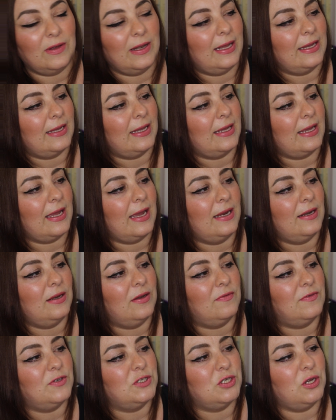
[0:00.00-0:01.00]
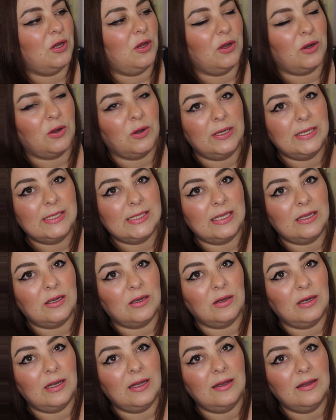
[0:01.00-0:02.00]
are like a kind of turquoisey
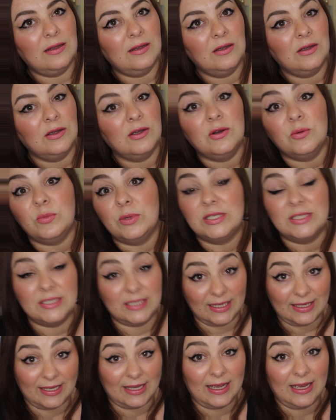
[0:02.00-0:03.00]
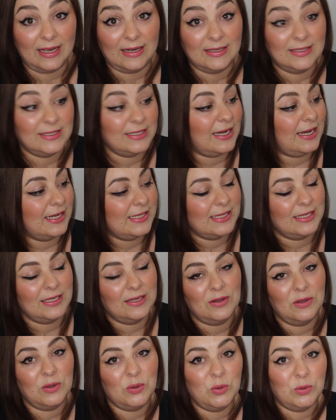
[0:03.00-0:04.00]
colour, which again ties
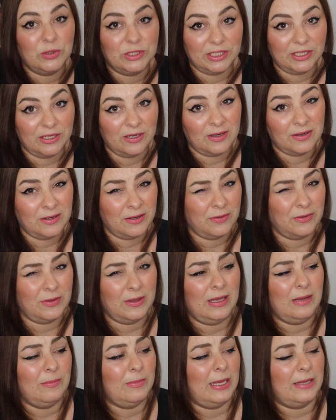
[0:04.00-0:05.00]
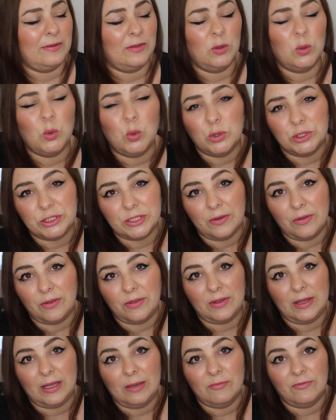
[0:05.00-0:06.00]
into the Oceana theme, like the ocean
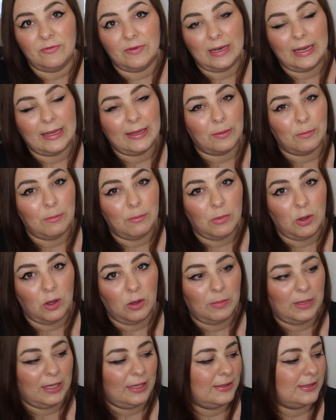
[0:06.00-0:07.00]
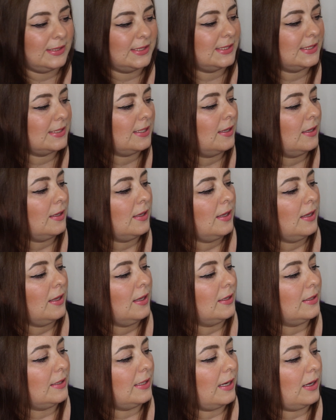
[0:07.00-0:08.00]
theme for like mermaids.
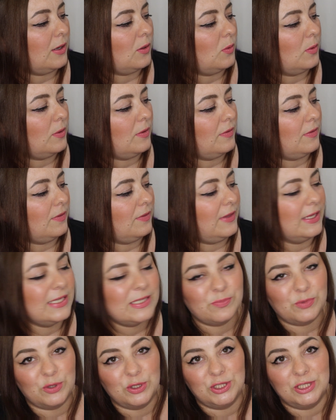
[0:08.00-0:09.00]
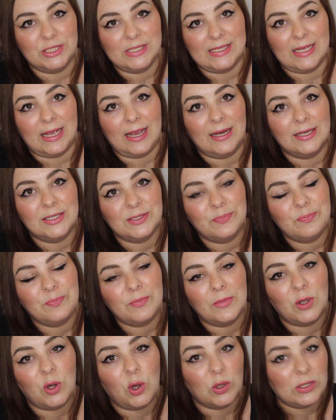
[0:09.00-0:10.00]
Now, this brush set
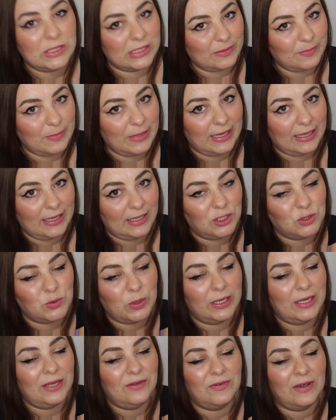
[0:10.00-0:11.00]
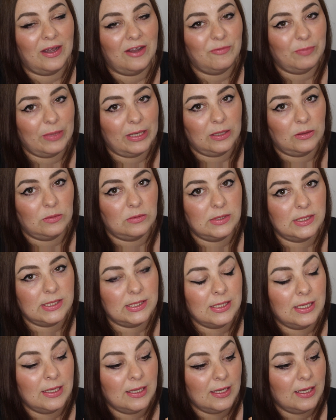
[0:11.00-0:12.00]
cost me
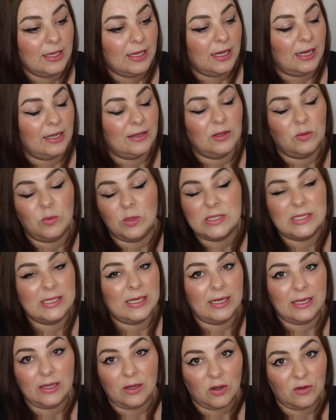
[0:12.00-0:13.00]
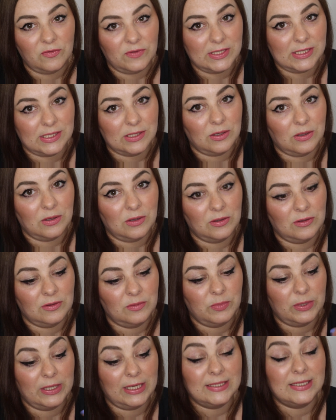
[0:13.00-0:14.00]
£25. And there wasn't any offers on,
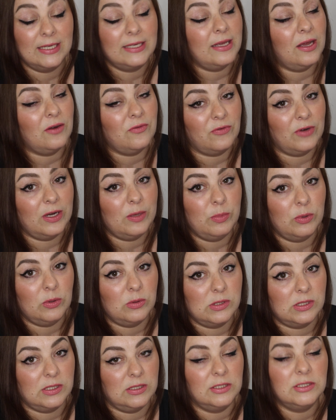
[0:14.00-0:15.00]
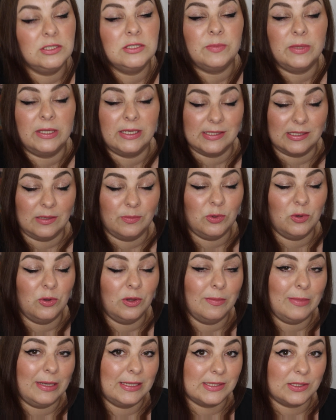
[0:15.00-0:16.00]
but I did get free postage because I bought
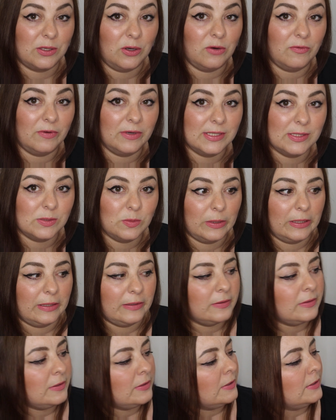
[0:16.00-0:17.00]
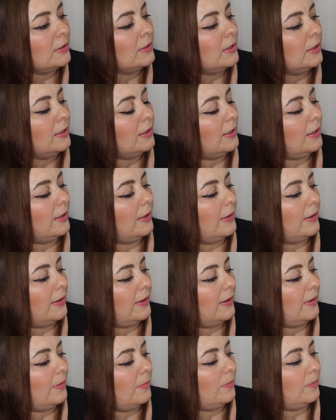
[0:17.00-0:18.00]
the mascara as well.
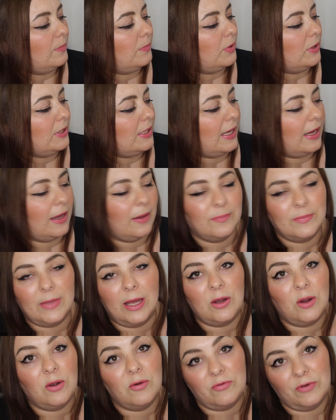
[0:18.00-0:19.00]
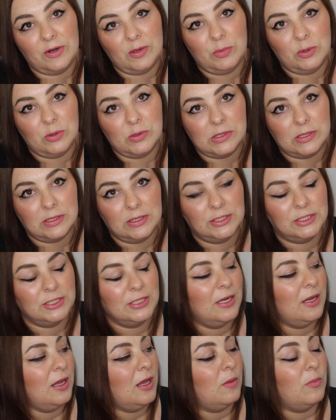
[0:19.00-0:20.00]
But yeah, I got free
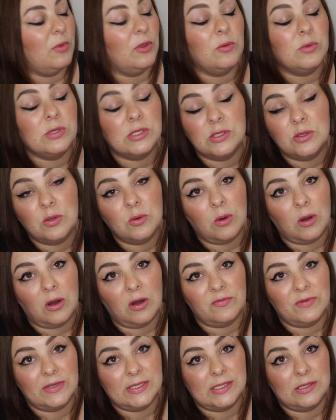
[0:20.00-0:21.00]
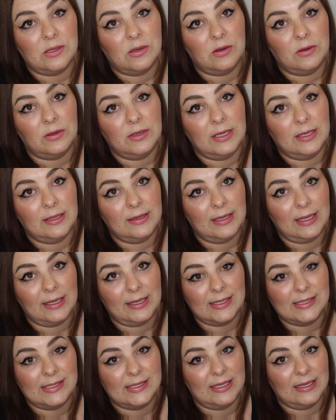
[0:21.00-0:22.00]
postage. But there was no offers on, and
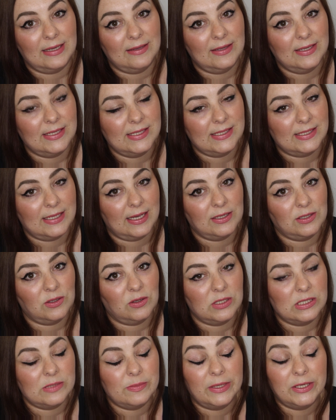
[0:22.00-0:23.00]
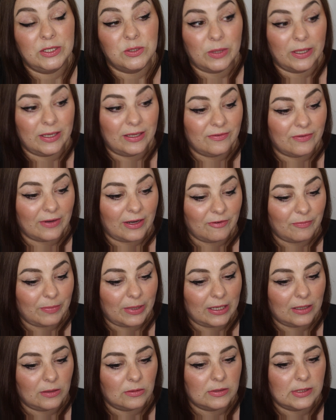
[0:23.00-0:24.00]
like I say, this set cost me
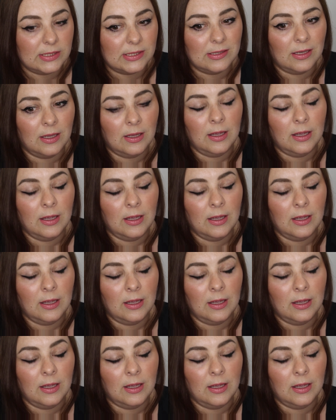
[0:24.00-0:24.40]
£25.